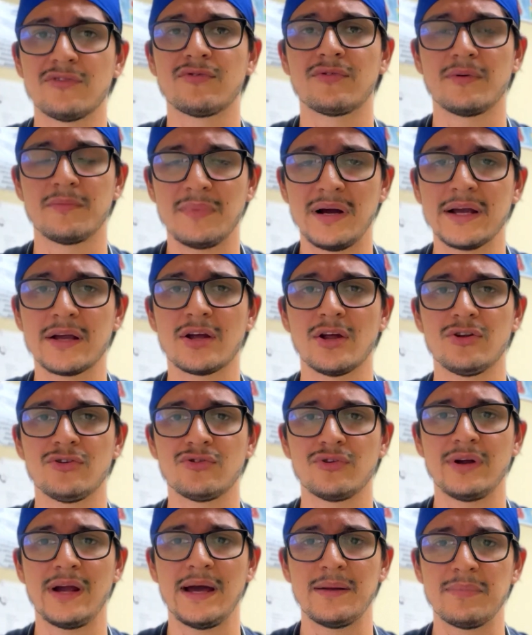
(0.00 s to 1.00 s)
from my
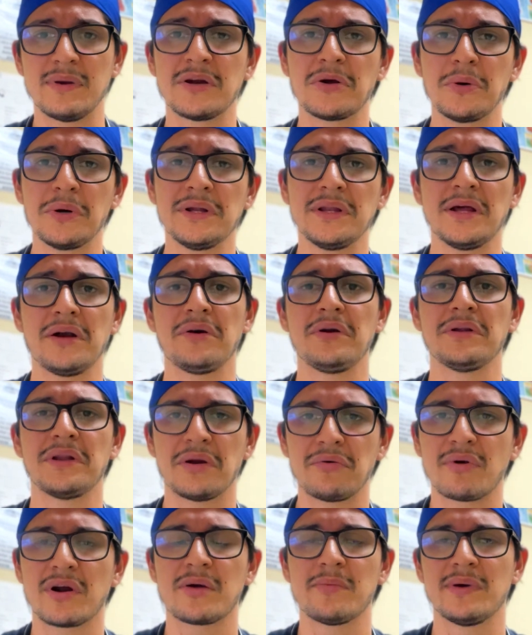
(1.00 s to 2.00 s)
country had been going there and they
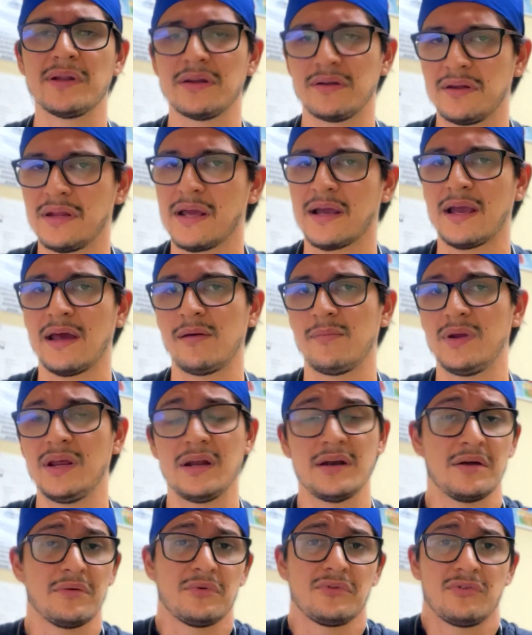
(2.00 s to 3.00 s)
recommended the academy, and
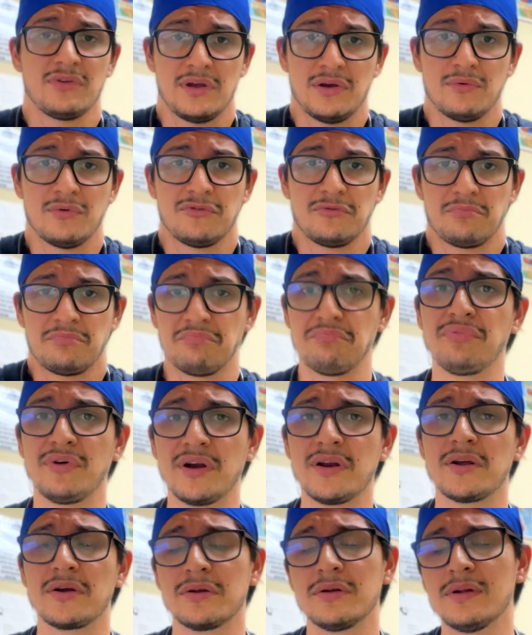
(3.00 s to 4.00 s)
it was
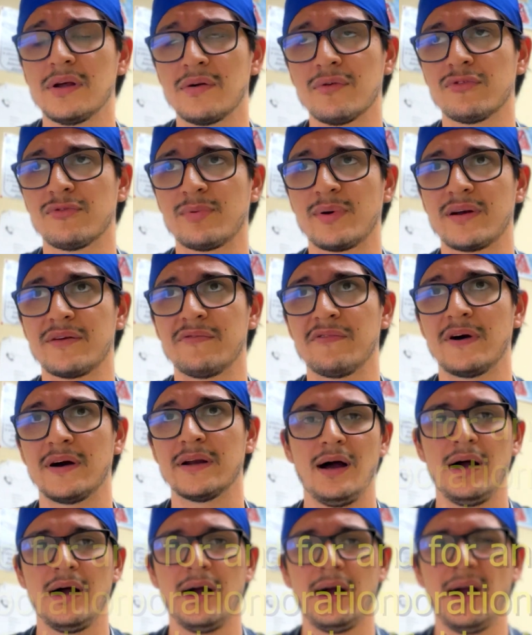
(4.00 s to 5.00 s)
pretty good. It was pretty fine.
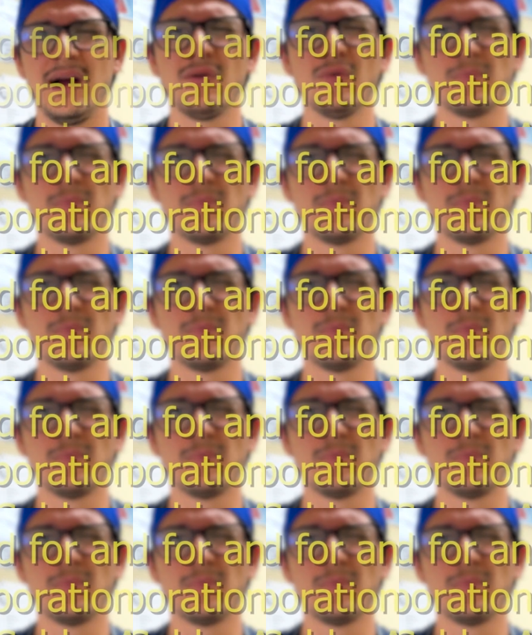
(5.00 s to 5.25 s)
I will